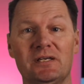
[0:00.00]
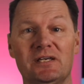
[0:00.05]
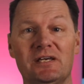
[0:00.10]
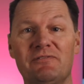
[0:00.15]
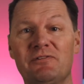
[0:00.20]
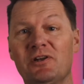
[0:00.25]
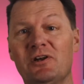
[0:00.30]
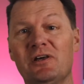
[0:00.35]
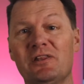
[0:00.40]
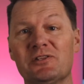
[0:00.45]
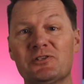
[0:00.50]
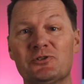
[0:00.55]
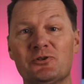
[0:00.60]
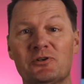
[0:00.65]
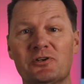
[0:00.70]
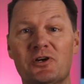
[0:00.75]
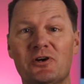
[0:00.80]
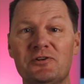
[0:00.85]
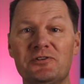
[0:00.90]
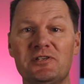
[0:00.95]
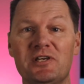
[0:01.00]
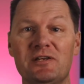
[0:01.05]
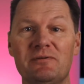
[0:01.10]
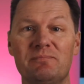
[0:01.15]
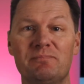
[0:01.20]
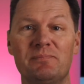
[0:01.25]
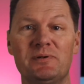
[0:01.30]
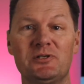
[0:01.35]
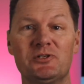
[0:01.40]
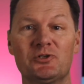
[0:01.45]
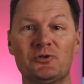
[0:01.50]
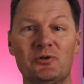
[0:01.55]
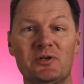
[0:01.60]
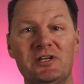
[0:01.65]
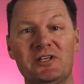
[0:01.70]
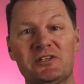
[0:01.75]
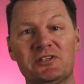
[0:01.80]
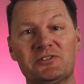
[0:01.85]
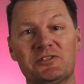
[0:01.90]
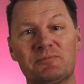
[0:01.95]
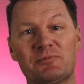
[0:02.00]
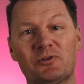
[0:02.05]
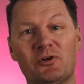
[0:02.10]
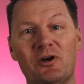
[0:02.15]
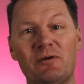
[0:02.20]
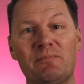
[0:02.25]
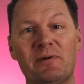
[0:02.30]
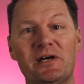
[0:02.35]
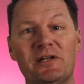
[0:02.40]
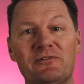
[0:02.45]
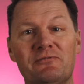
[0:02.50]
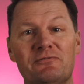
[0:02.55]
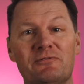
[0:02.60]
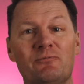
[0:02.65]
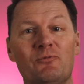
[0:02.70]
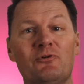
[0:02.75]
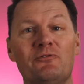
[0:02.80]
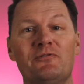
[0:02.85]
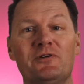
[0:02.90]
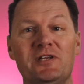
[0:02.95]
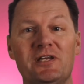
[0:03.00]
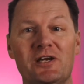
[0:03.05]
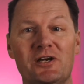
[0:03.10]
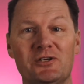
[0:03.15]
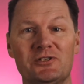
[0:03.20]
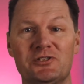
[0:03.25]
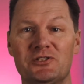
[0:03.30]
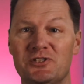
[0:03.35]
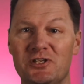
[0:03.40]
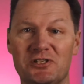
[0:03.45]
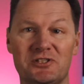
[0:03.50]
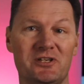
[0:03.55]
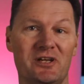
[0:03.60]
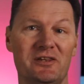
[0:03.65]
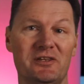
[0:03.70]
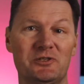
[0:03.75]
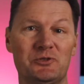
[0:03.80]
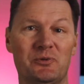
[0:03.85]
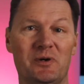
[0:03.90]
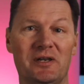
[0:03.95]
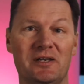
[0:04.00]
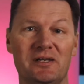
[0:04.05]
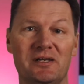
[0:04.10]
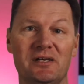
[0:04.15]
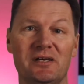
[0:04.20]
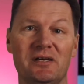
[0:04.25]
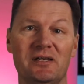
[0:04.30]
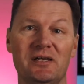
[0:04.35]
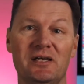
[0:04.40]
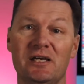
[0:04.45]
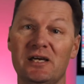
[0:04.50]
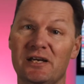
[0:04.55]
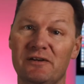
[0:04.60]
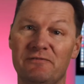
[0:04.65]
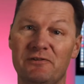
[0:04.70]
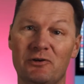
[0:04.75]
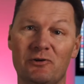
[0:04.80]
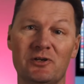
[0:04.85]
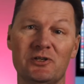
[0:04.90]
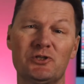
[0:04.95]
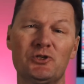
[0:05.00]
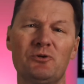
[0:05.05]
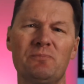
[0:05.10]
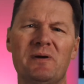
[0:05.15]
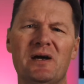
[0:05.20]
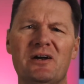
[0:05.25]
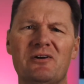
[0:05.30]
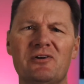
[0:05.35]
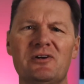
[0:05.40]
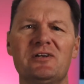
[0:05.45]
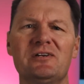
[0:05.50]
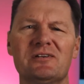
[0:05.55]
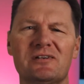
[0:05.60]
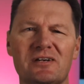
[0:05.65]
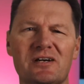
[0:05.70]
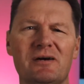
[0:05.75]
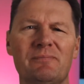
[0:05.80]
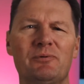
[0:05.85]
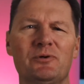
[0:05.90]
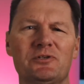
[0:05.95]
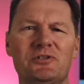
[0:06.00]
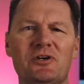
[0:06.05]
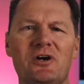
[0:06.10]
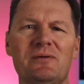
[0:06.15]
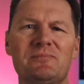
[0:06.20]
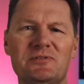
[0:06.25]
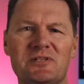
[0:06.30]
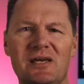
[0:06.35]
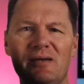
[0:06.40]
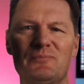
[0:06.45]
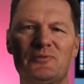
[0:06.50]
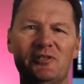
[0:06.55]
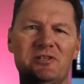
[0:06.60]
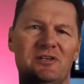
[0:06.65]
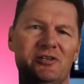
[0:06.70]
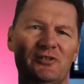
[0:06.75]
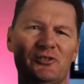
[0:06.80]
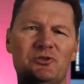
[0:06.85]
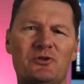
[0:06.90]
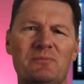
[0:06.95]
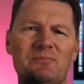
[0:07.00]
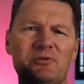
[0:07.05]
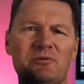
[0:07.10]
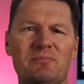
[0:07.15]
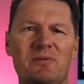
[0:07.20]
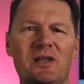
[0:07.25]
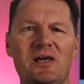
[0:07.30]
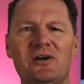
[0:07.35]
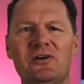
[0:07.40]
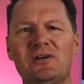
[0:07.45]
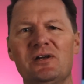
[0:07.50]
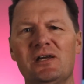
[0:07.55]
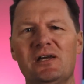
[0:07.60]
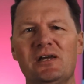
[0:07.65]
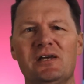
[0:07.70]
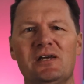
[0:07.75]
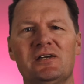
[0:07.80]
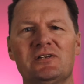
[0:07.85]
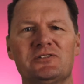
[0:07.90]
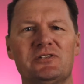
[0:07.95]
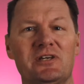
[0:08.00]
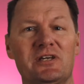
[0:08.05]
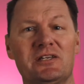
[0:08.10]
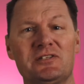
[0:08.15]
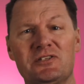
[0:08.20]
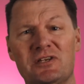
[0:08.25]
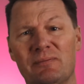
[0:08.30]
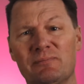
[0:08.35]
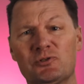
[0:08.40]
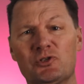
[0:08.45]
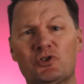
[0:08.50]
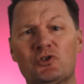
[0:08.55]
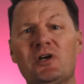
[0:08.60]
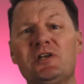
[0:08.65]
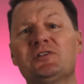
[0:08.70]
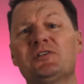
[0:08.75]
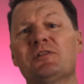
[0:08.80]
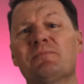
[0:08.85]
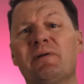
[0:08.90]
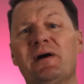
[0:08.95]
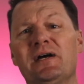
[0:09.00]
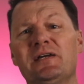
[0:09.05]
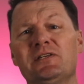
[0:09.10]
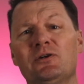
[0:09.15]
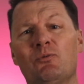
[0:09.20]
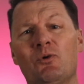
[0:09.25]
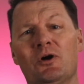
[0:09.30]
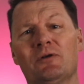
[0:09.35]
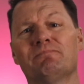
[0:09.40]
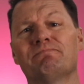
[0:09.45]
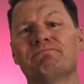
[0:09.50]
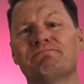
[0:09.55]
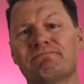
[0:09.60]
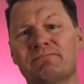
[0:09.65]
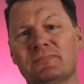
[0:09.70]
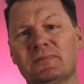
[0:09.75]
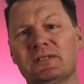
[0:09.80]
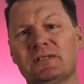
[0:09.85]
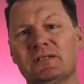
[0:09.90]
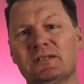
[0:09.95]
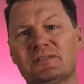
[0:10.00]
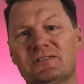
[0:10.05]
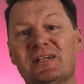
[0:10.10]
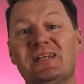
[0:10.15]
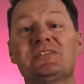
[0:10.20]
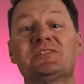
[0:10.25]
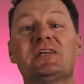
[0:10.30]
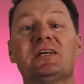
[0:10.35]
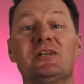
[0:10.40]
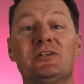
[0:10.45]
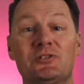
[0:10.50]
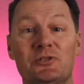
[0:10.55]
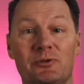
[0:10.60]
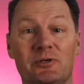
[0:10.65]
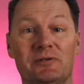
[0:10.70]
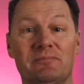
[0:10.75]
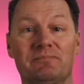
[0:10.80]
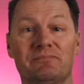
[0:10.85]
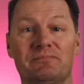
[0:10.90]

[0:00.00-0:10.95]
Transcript: If you like this sort of content be sure to hit the subscribe button for more videos just like this one. And if you're in a super hurry I'll put timestamps in the description below so you can jump straight to the part you want. So let's get into it.